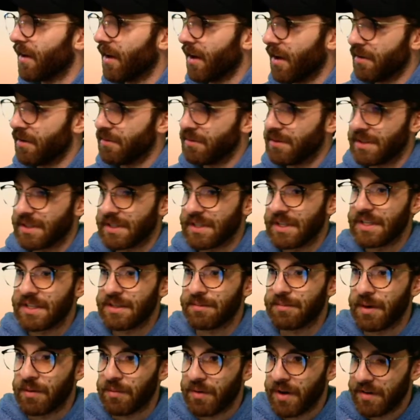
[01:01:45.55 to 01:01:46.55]
I'm just glad that
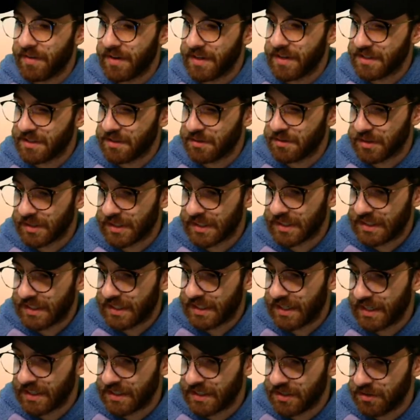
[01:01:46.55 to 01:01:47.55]
my Wi-Fi's still working
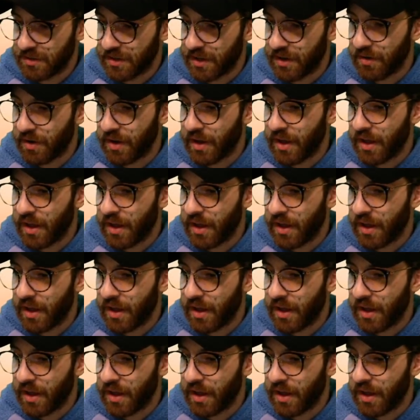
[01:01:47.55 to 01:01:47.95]
today too, though.